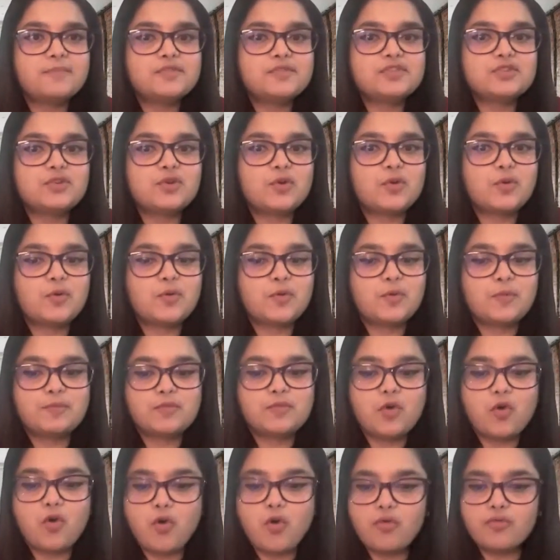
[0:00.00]
So
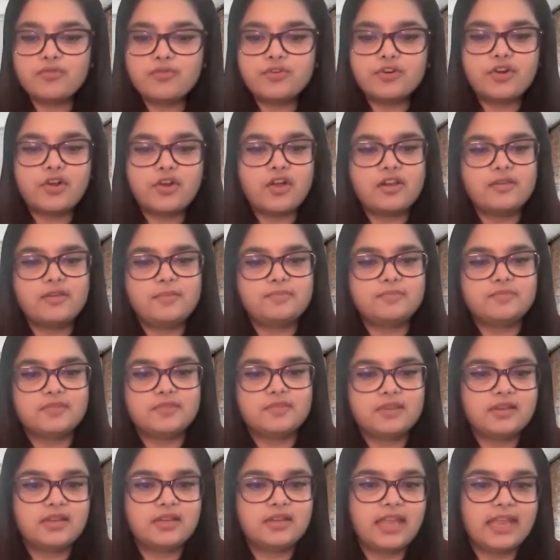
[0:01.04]
overall,
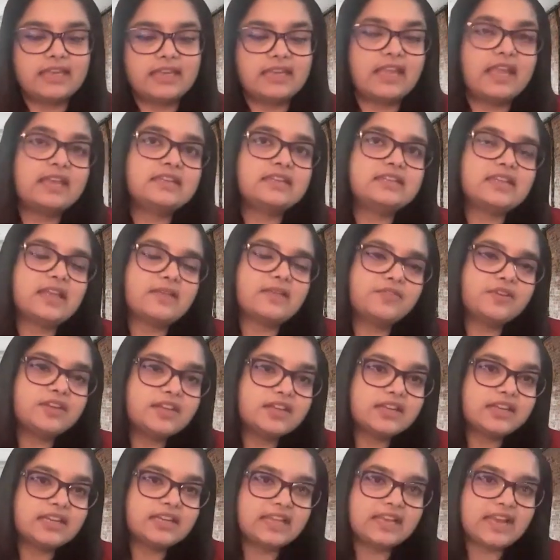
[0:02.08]
it
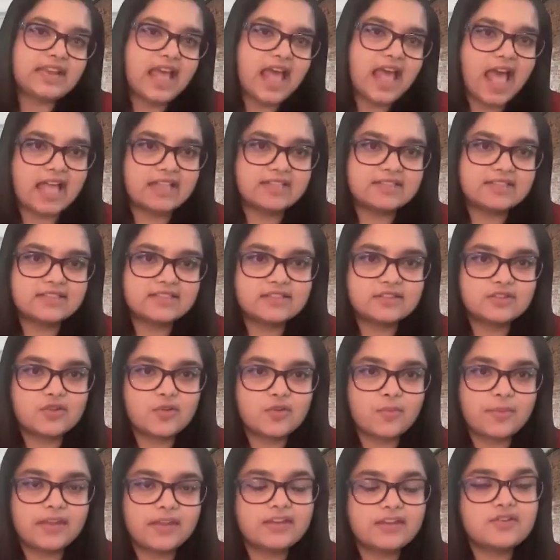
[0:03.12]
definitely enhanced the
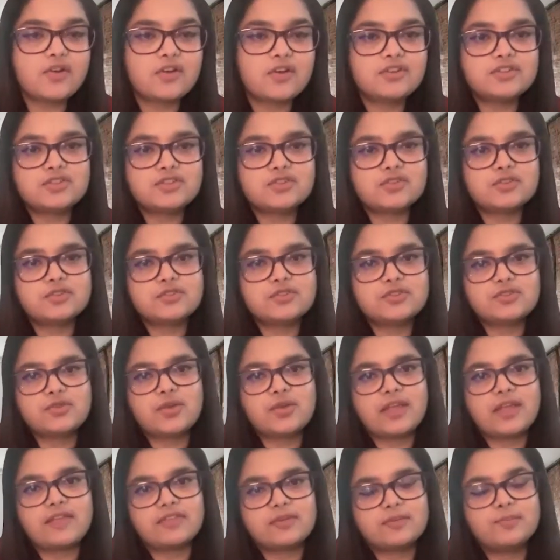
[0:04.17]
domain knowledge also,
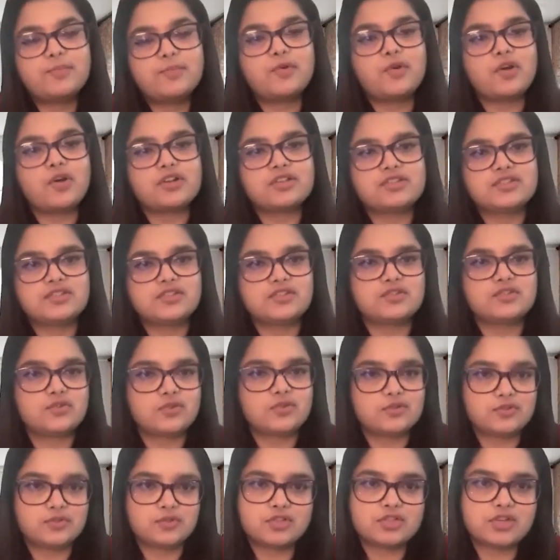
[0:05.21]
and the process
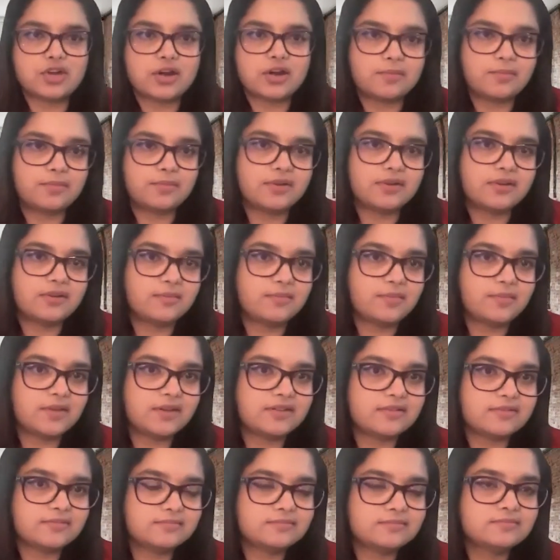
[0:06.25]
also sharpened a
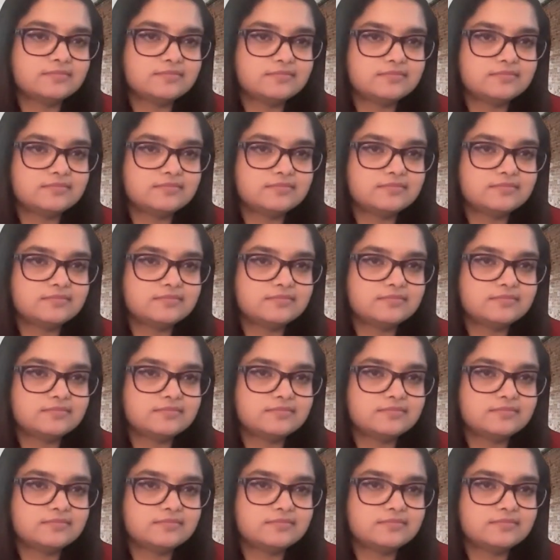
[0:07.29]
bit.